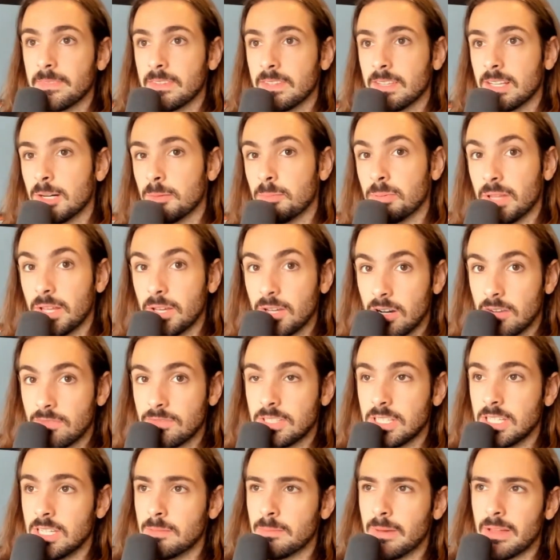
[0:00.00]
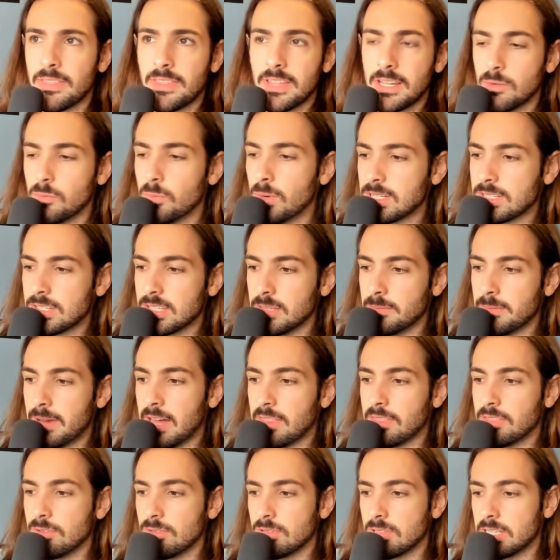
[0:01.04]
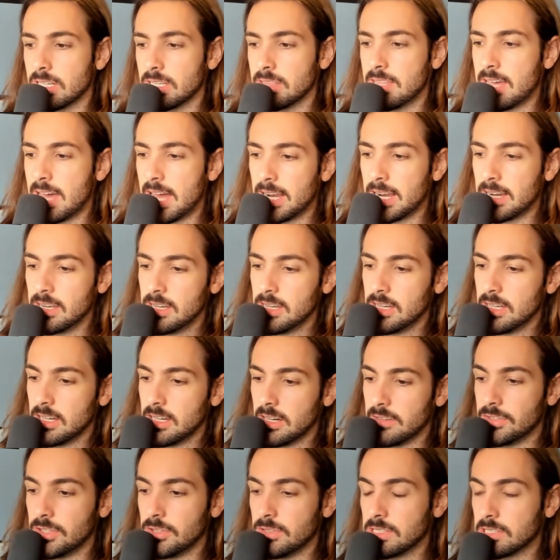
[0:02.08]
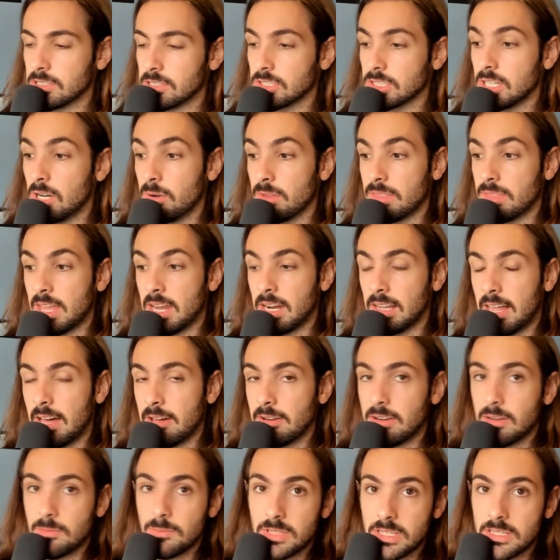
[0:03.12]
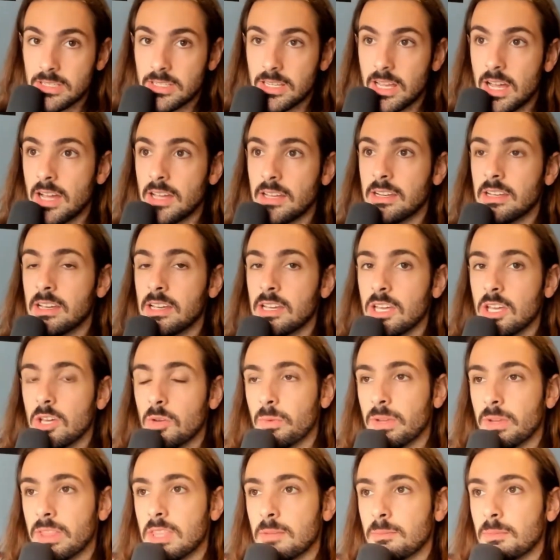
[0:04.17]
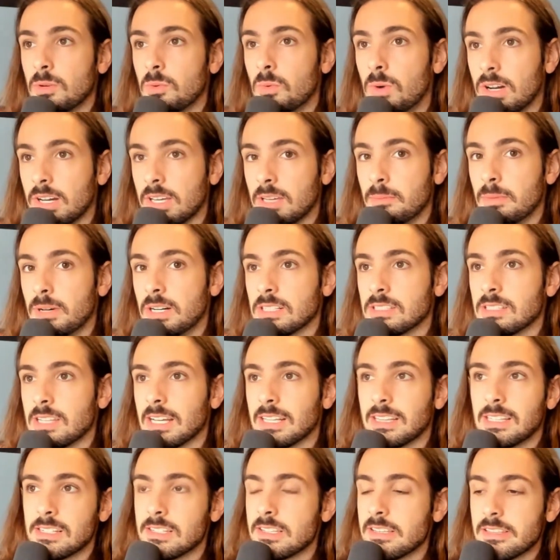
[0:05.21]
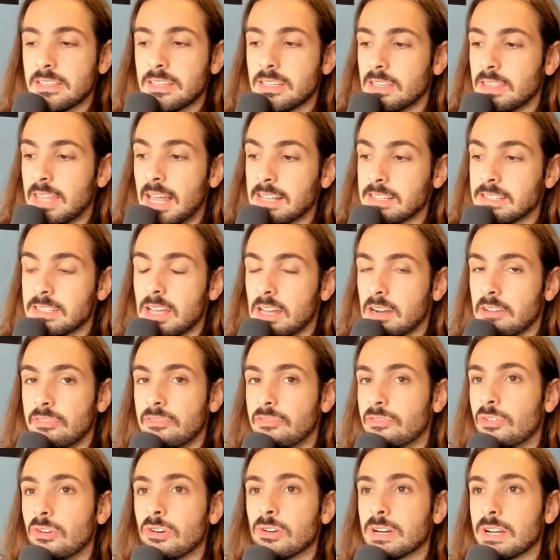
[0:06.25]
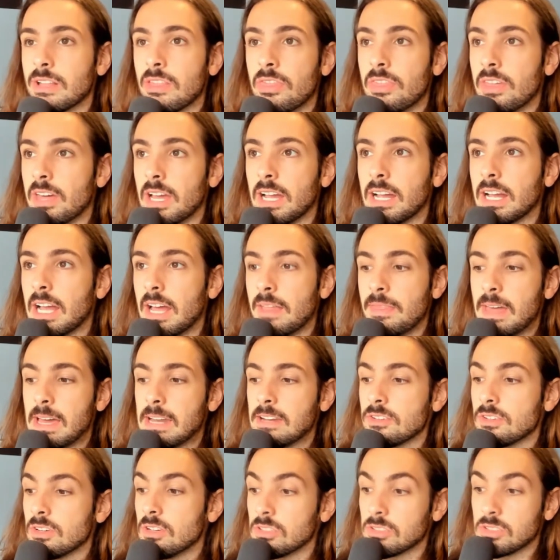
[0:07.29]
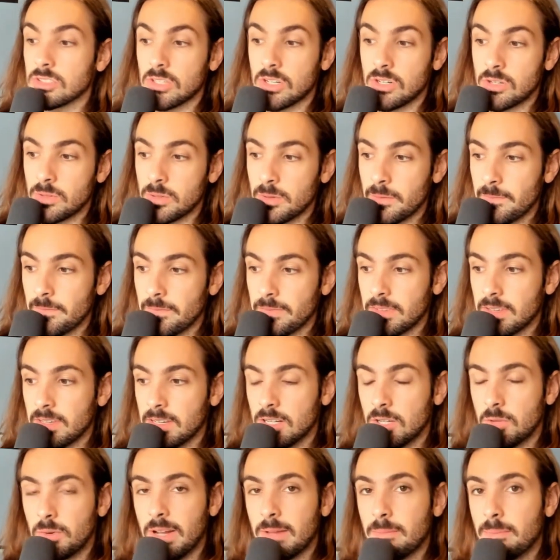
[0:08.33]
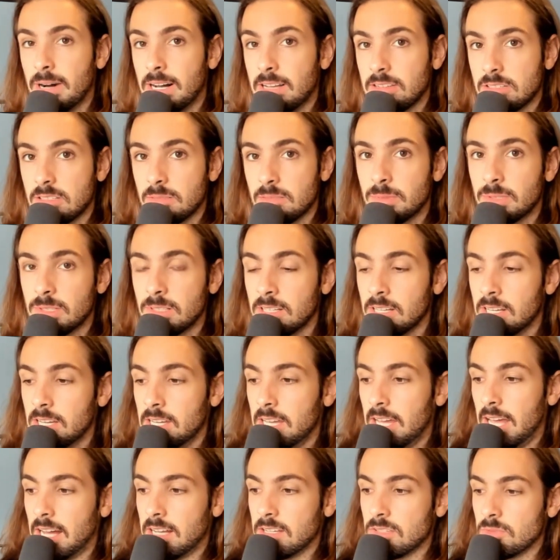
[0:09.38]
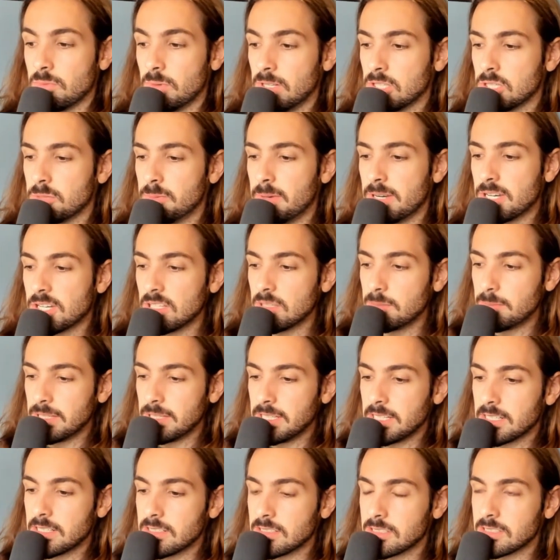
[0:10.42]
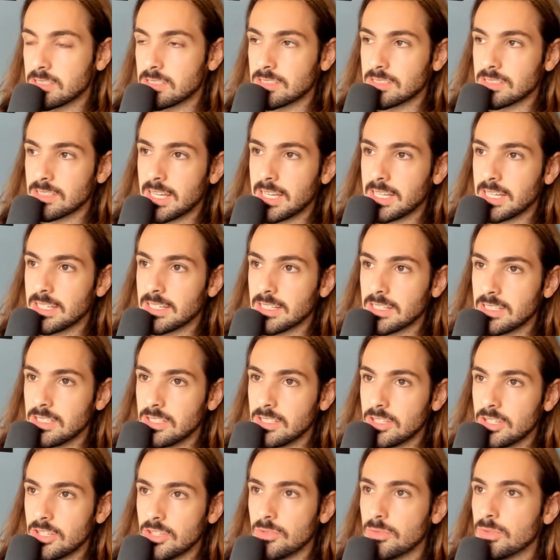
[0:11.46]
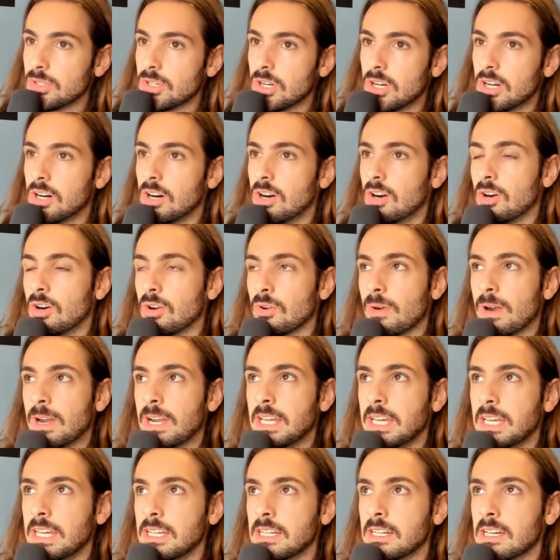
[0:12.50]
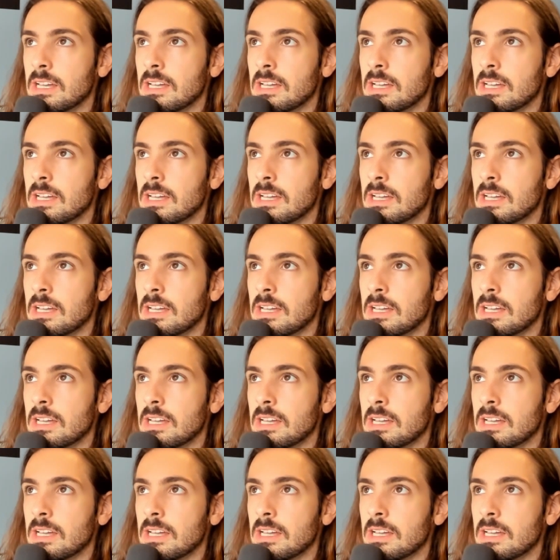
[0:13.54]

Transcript: a playoff team. I think Wesley Matthews did that a few years ago, and that allowed him to sign with the Milwaukee Bucks. Like, that's not a foreign thing. And that is also quite possible as well, especially because, like, Utah already